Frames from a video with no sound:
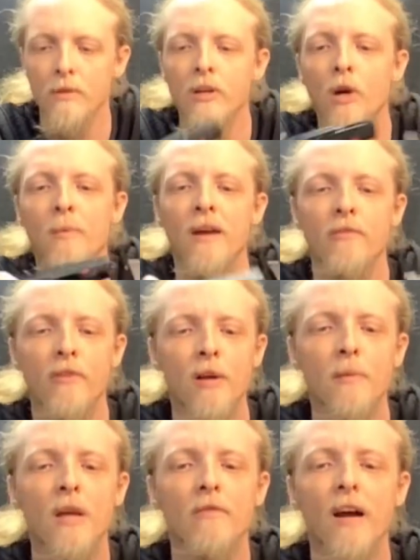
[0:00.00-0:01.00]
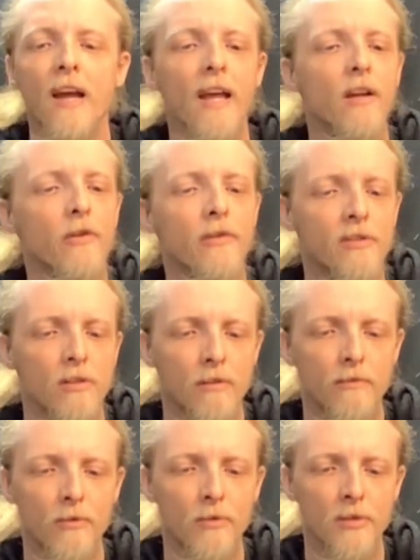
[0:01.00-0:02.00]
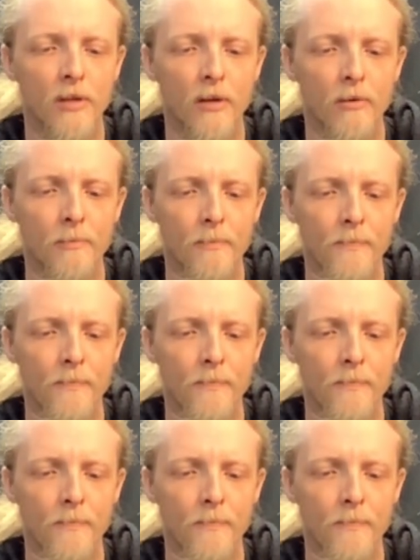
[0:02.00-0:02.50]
don't make fun of me if I can't do this on the first go.